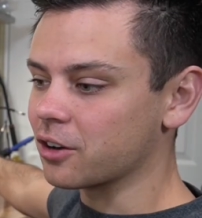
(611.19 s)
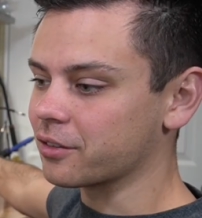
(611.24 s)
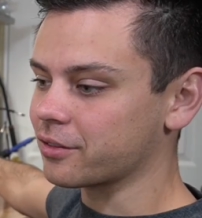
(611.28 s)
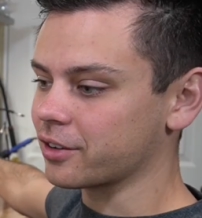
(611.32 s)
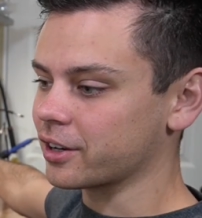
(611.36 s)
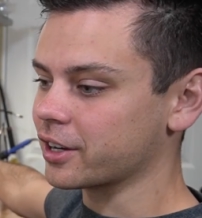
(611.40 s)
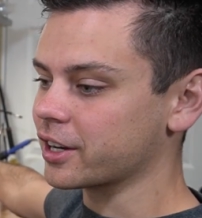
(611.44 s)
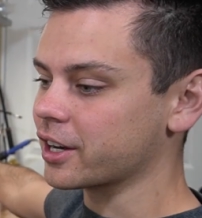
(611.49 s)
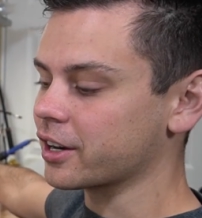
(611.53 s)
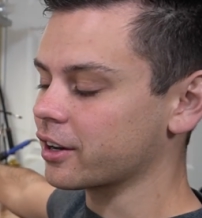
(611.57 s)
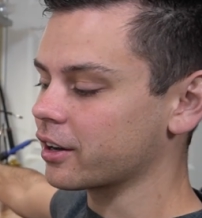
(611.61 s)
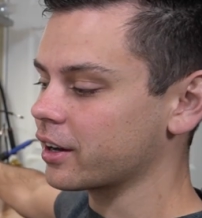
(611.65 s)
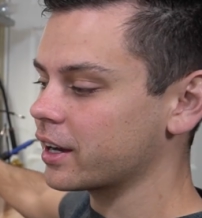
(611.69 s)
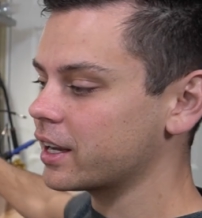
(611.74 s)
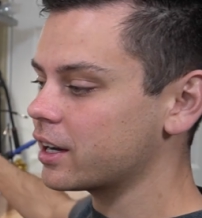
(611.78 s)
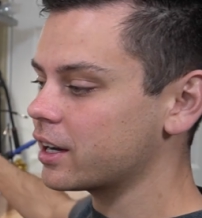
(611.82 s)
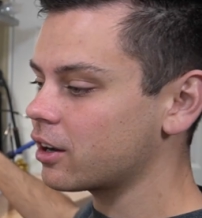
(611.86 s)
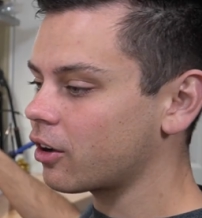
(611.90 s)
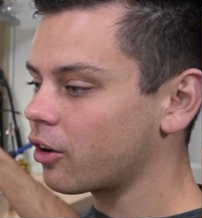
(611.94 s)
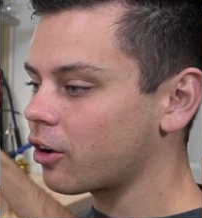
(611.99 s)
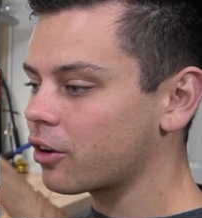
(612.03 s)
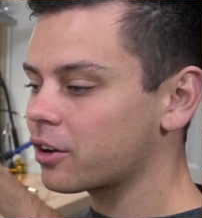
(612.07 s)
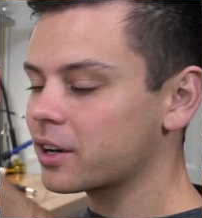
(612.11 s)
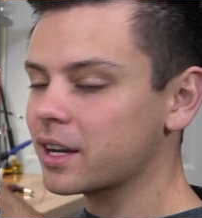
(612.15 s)
over here. It
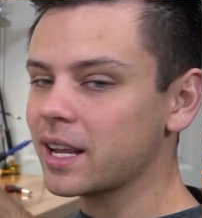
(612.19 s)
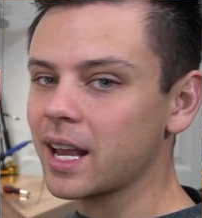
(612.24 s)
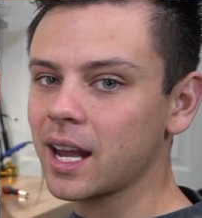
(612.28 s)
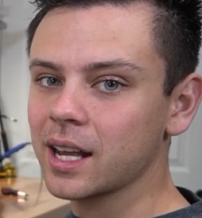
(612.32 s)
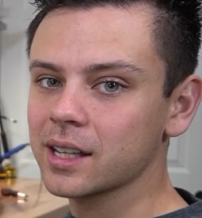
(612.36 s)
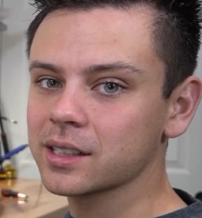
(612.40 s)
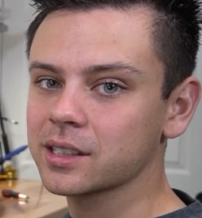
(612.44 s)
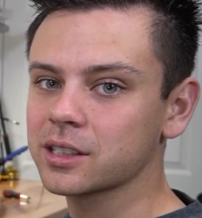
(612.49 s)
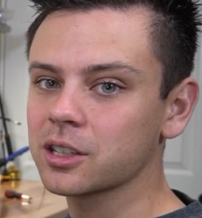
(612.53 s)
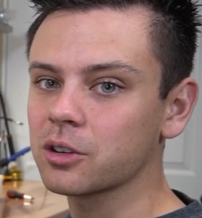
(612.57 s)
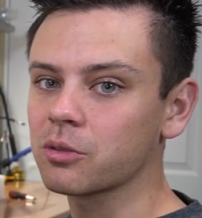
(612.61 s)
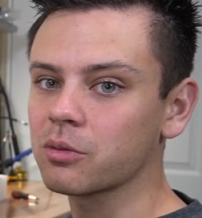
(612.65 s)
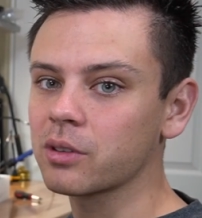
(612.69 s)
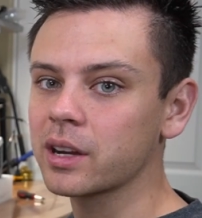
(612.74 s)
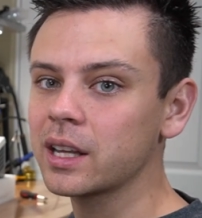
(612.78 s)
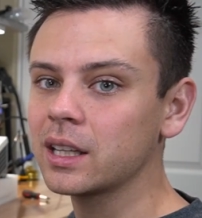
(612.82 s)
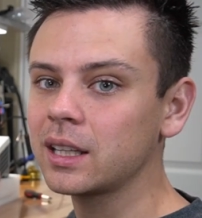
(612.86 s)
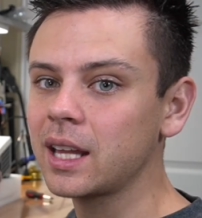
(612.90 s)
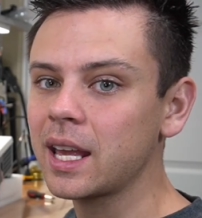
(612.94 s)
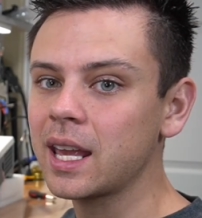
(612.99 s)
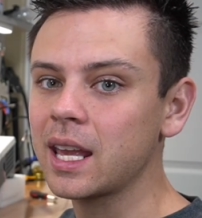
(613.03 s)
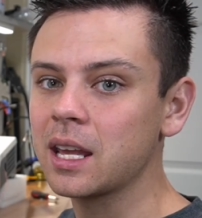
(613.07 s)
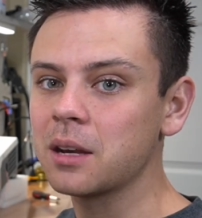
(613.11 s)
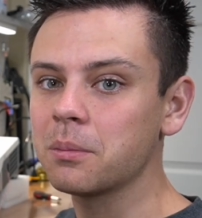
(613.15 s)
already has the
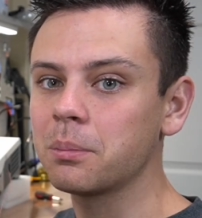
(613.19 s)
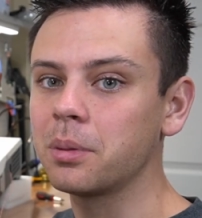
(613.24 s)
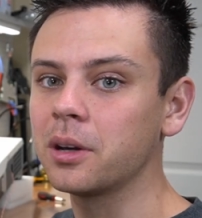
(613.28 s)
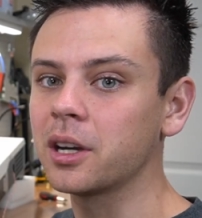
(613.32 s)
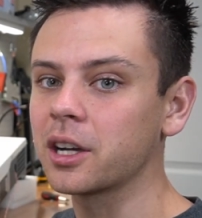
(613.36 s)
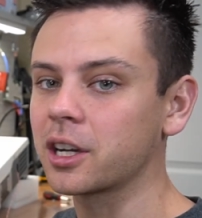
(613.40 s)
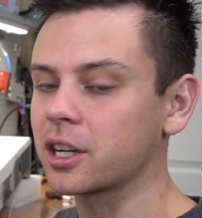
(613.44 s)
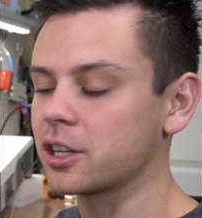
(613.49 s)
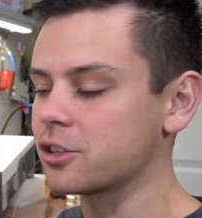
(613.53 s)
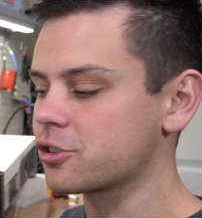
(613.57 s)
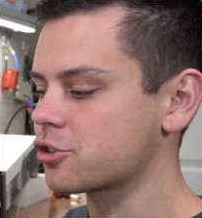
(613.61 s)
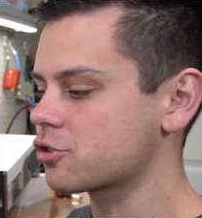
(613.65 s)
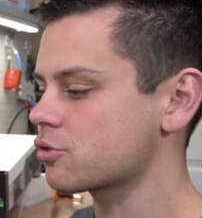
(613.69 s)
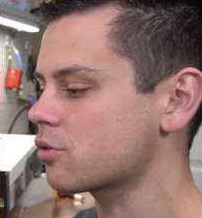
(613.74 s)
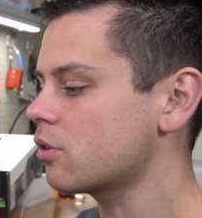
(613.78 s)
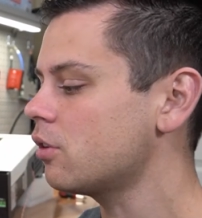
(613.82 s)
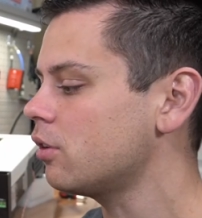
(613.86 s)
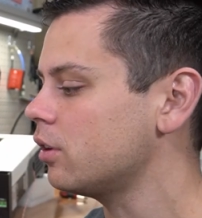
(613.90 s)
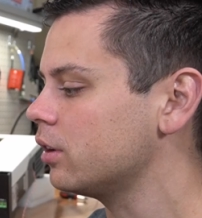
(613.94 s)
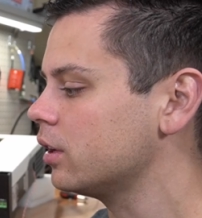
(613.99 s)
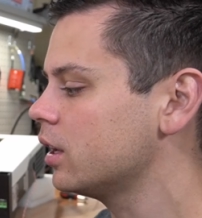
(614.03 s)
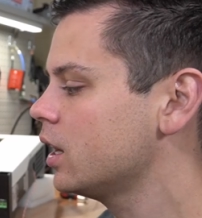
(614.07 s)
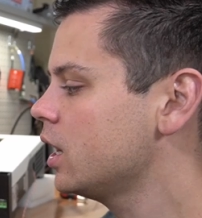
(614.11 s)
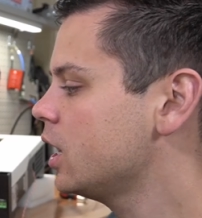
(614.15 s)
relay input
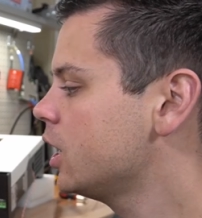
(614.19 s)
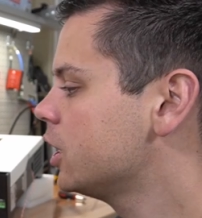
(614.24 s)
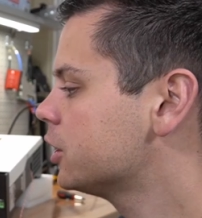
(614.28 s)
control.